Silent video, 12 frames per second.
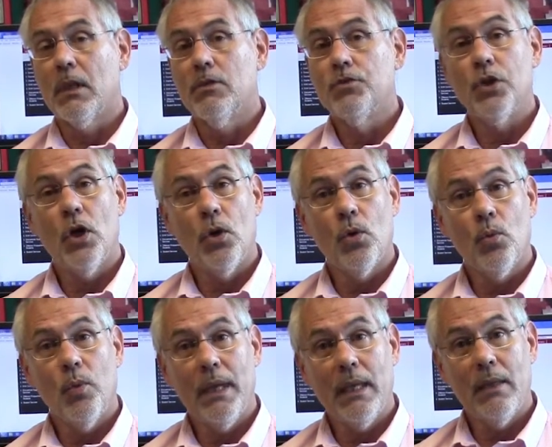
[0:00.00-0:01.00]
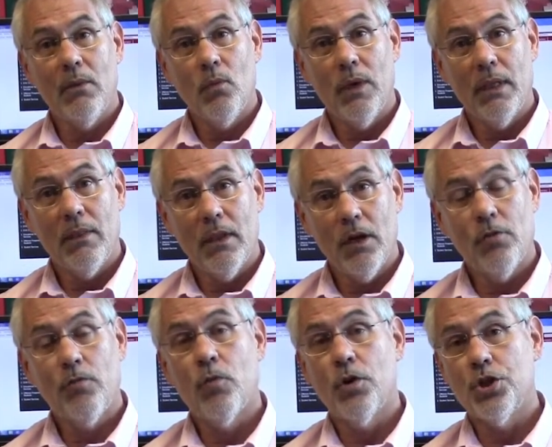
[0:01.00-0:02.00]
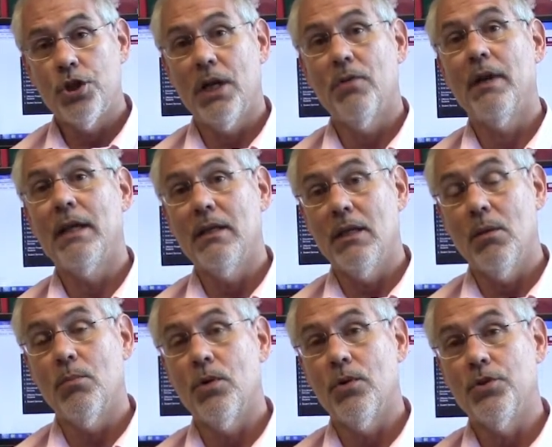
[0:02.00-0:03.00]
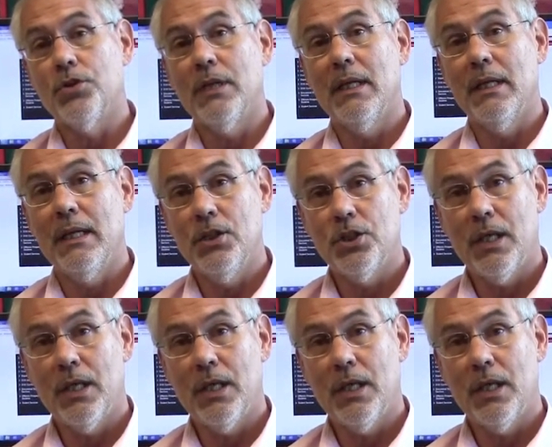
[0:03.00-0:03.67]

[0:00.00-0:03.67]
So we therefore generate numbers in each